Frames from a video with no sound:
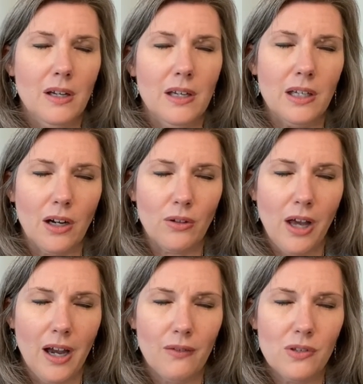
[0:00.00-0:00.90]
in our
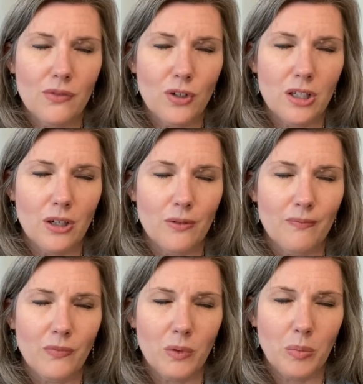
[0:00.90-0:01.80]
lives for you.
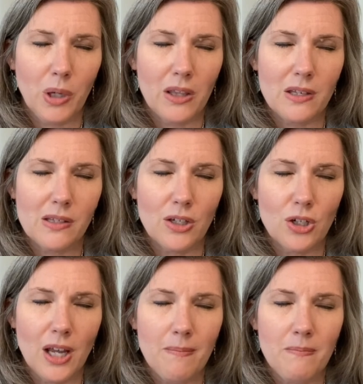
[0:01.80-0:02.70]
We pray this in your
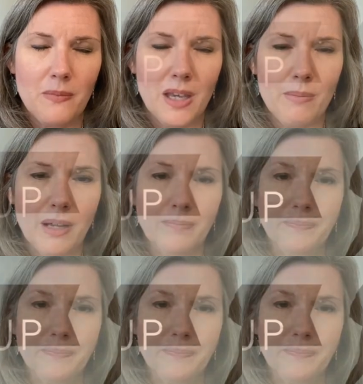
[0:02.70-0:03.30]
name. Amen.